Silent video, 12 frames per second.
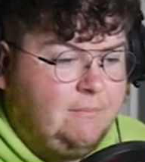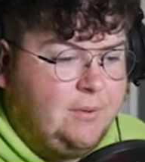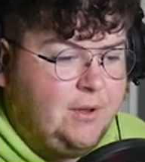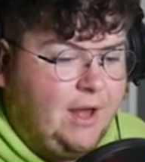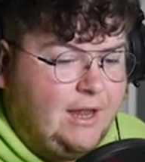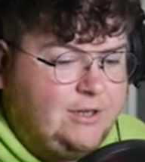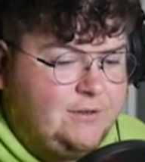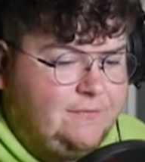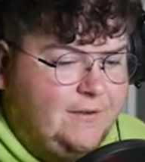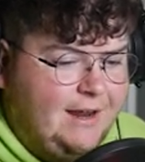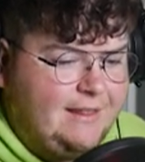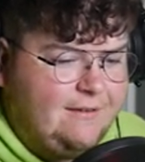But I just
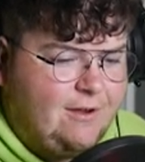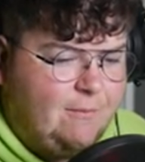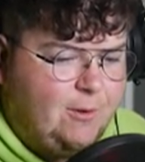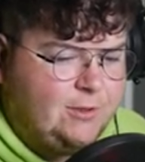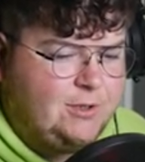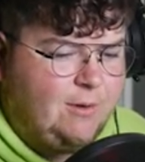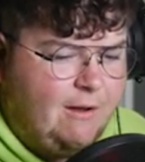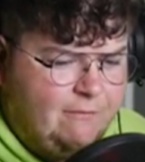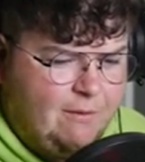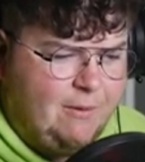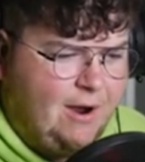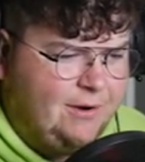feel like they've got more to
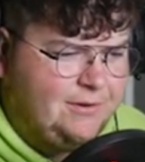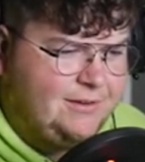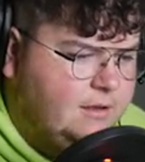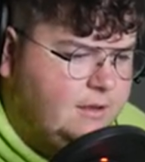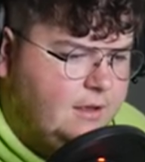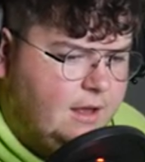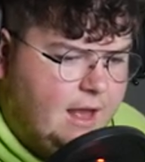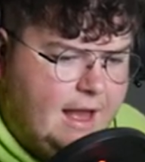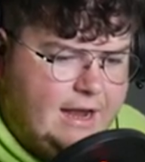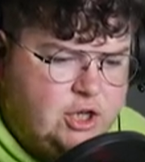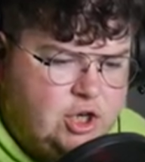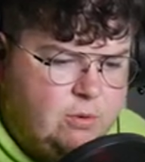offer, bro.
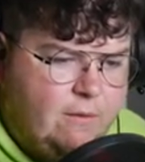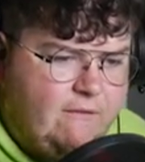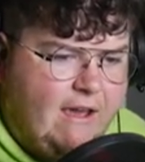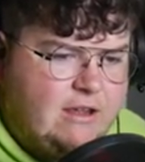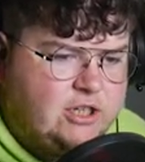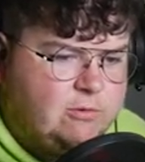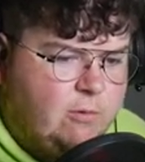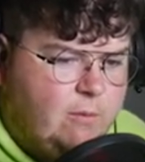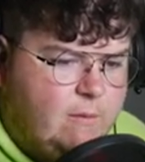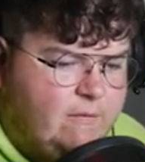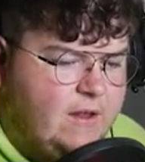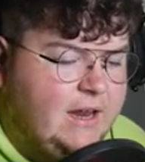I could do with getting someone
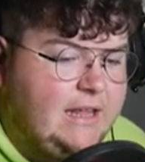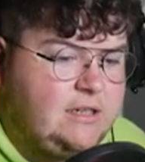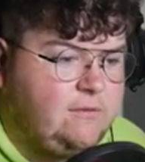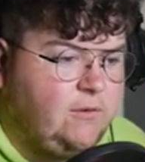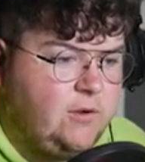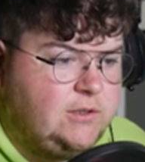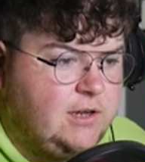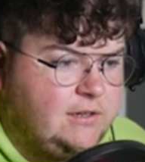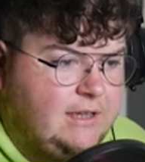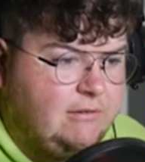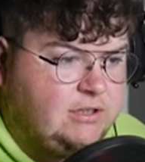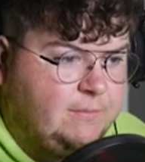with at least four-star
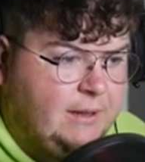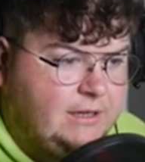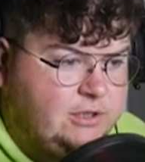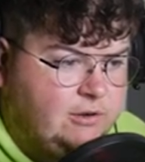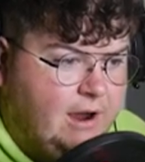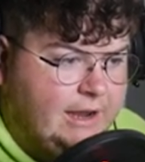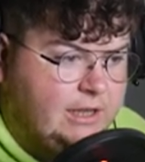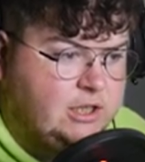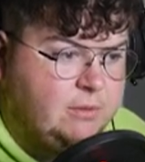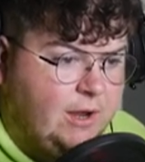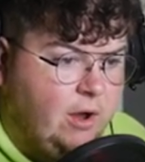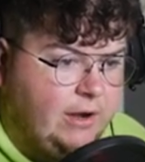skills to play striker,
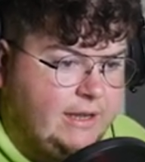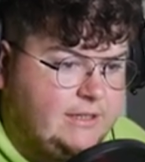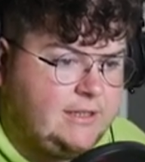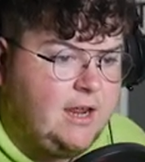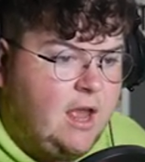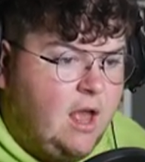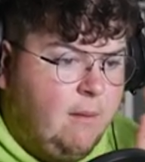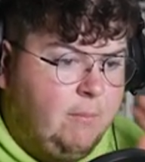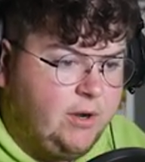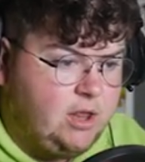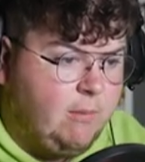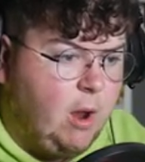to be honest.
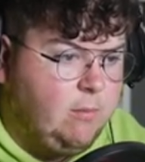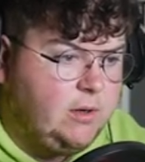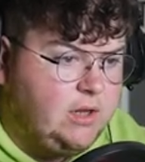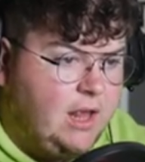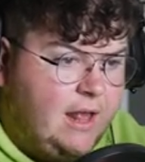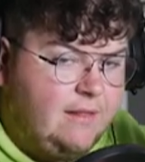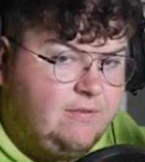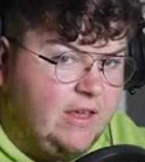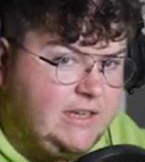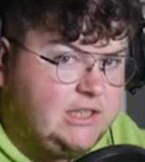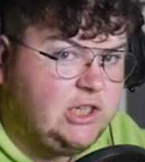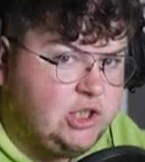But at the moment,
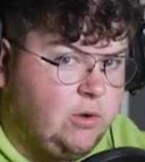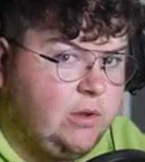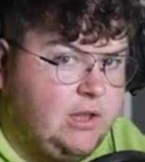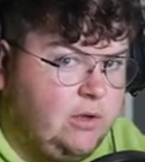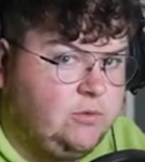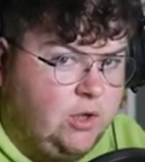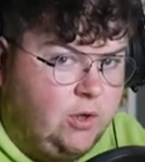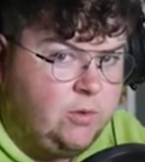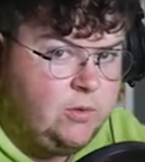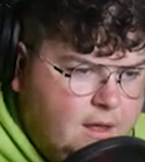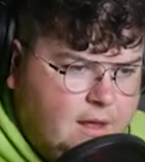this is the squad that'll do.